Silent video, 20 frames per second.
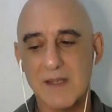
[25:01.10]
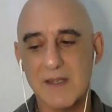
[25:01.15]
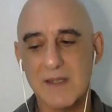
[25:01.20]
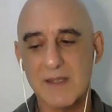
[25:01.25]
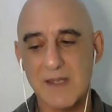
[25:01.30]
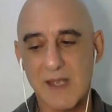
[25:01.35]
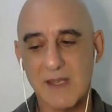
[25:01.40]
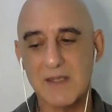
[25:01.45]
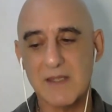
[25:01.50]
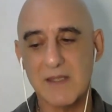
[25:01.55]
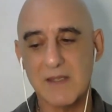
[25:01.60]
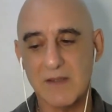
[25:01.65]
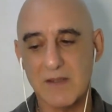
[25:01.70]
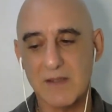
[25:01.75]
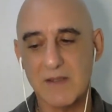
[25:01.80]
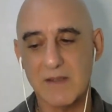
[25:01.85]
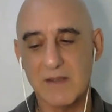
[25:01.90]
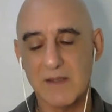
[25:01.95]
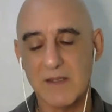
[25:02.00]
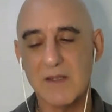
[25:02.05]
Yes, you
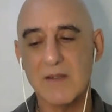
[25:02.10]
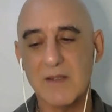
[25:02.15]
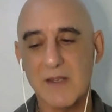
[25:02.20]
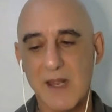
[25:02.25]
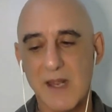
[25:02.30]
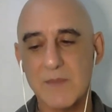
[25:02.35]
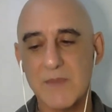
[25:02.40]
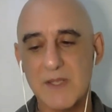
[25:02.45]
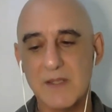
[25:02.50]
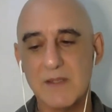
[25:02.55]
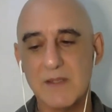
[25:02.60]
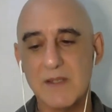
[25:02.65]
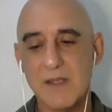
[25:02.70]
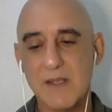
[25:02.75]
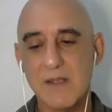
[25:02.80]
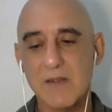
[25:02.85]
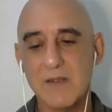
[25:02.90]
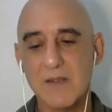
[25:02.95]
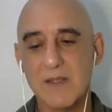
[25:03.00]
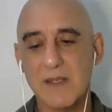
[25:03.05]
can absolutely
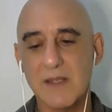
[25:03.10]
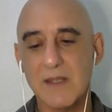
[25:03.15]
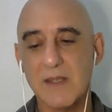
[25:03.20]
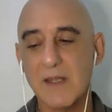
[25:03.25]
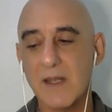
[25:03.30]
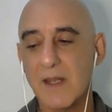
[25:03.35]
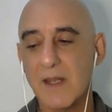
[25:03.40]
use it.